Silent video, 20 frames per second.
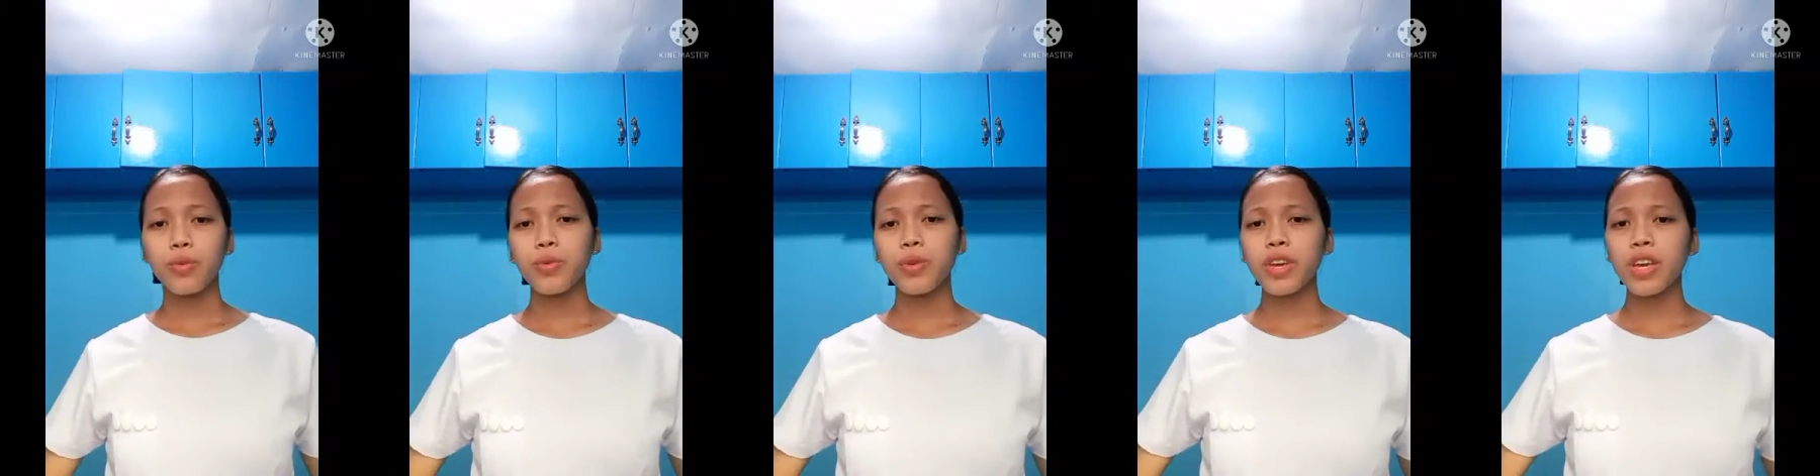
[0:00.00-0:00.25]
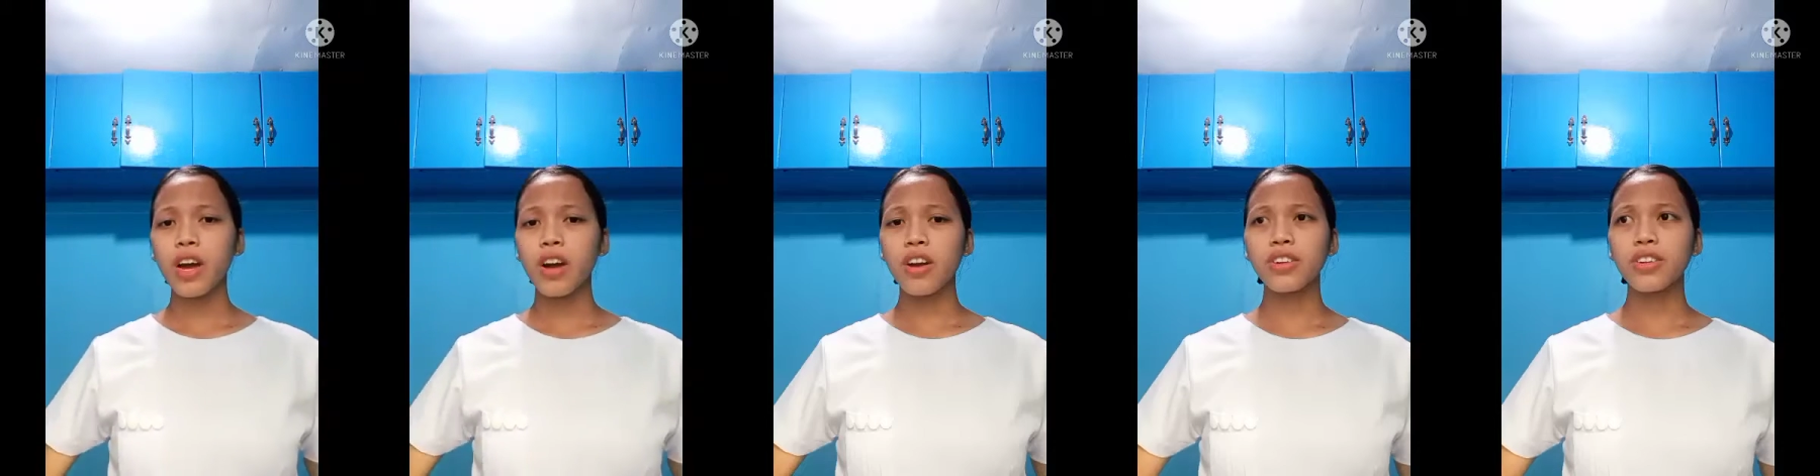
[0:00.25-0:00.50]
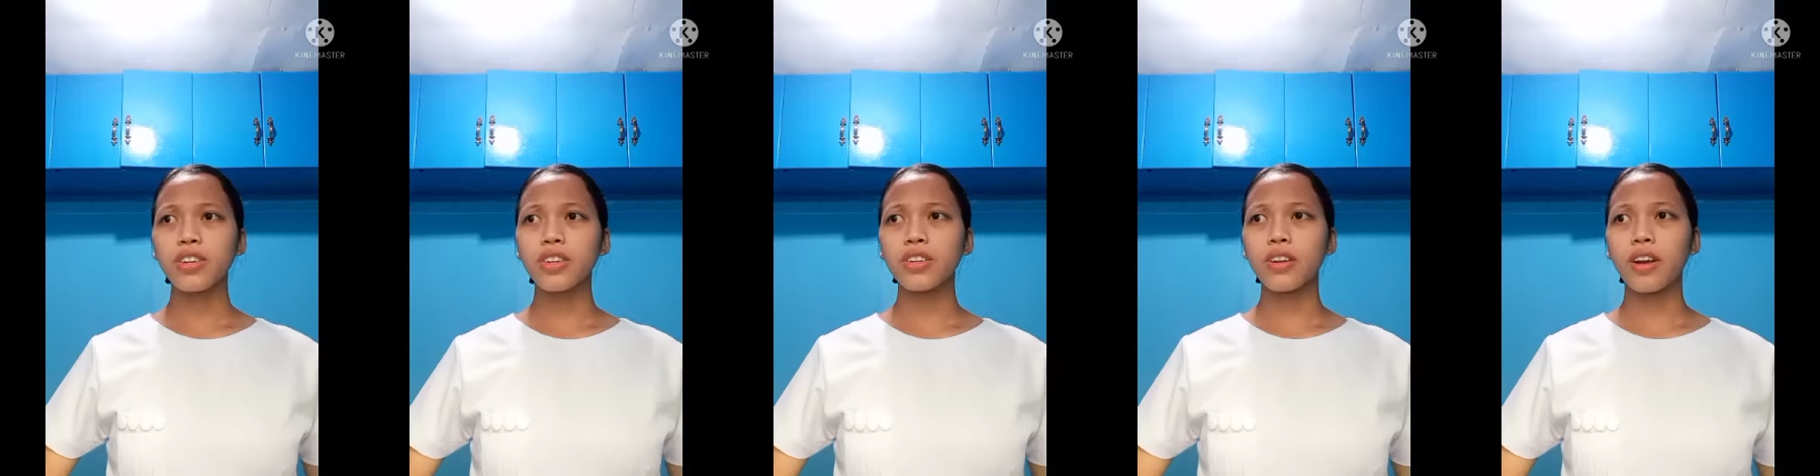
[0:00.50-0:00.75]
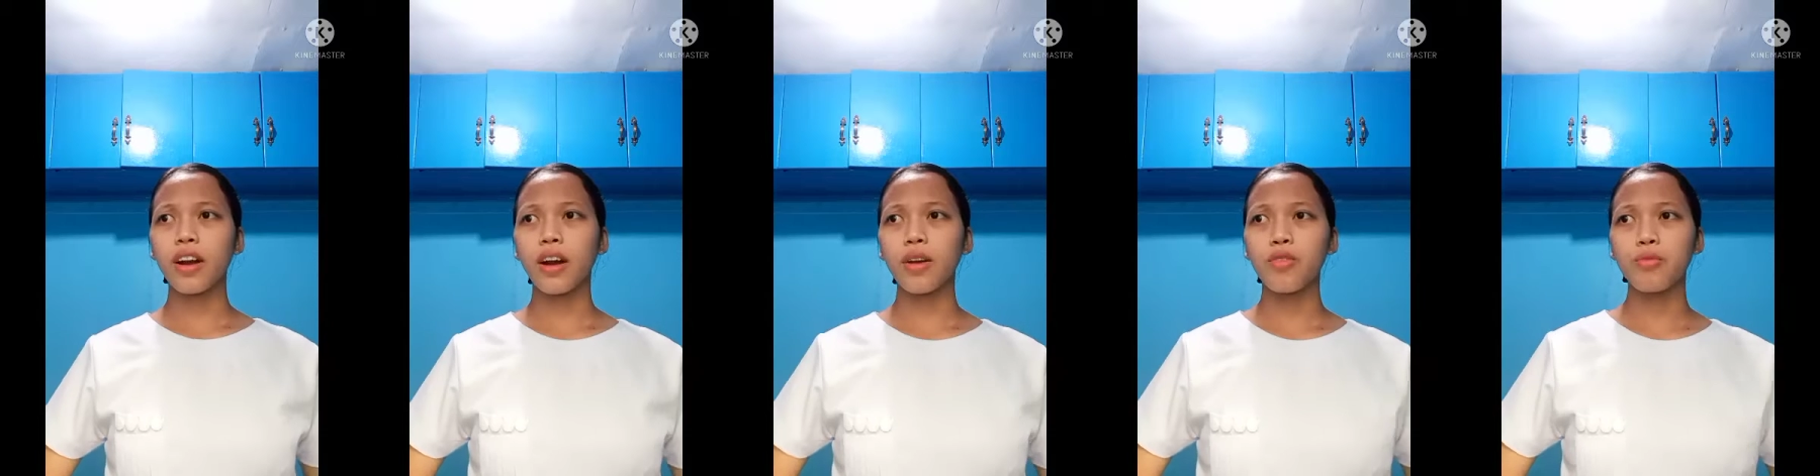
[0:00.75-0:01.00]
we are
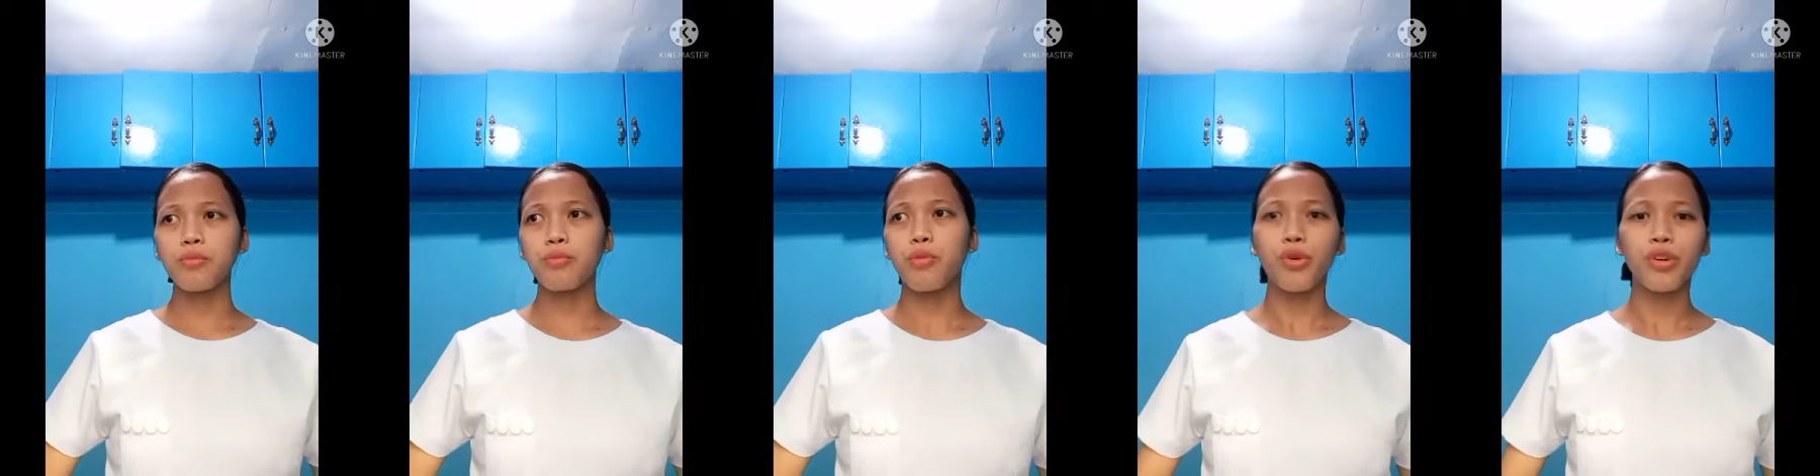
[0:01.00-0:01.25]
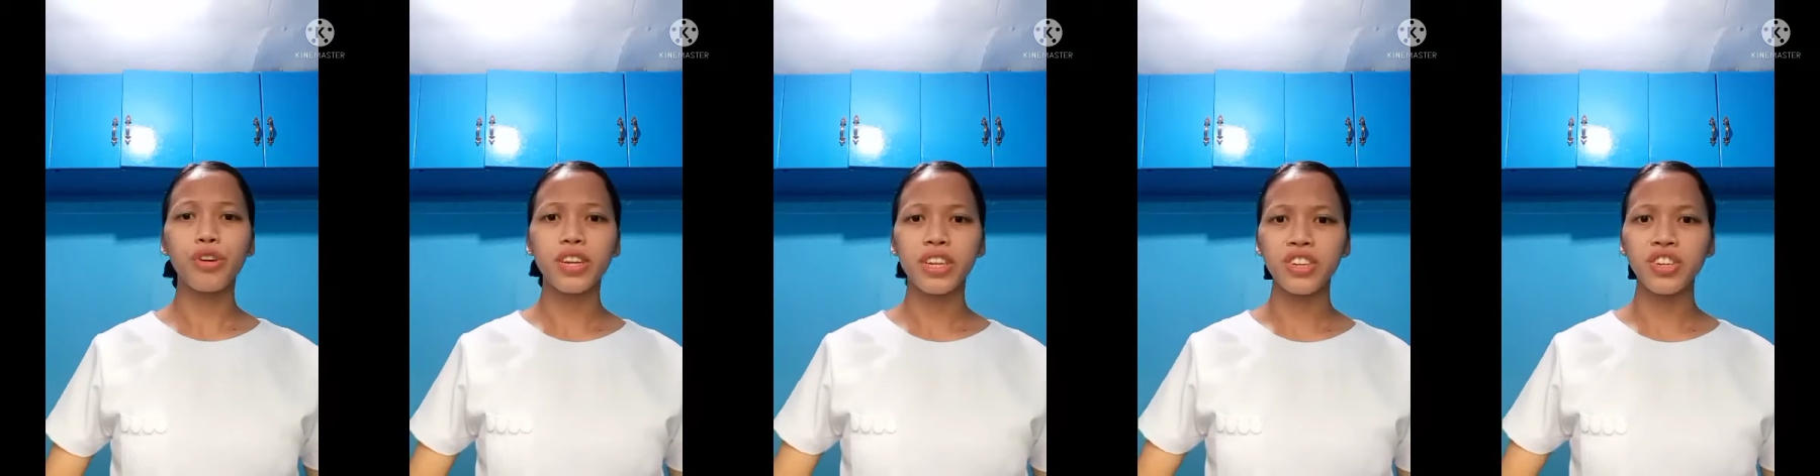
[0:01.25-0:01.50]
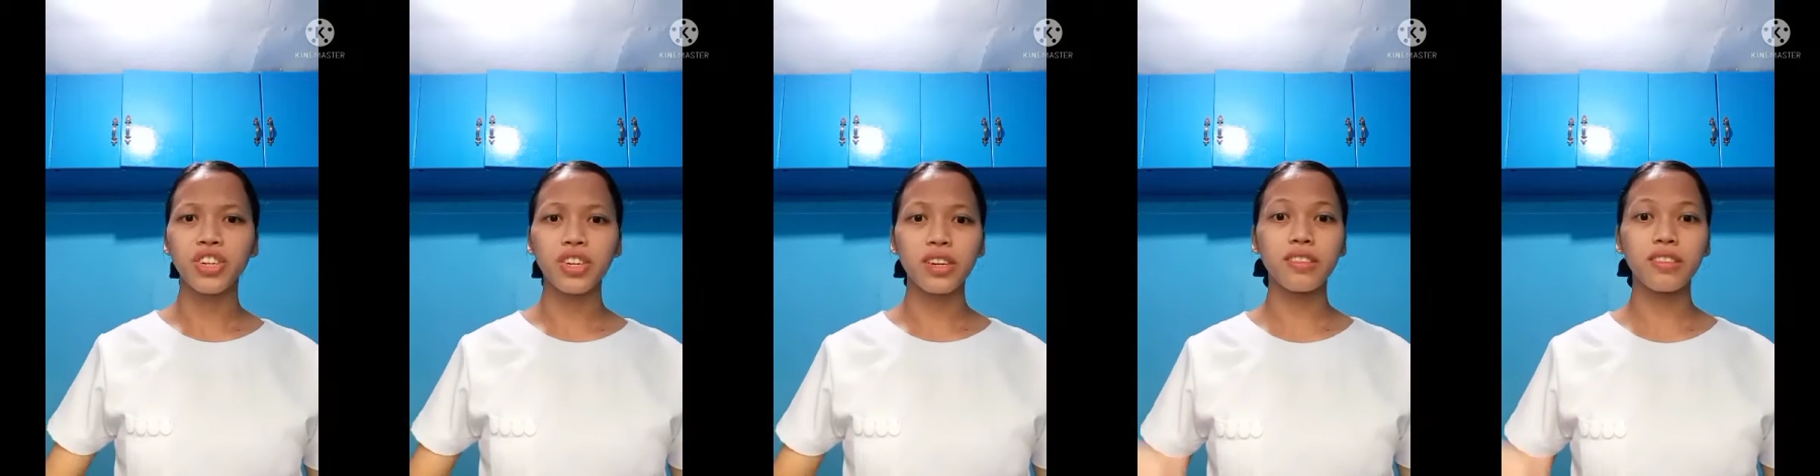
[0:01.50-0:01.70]
more than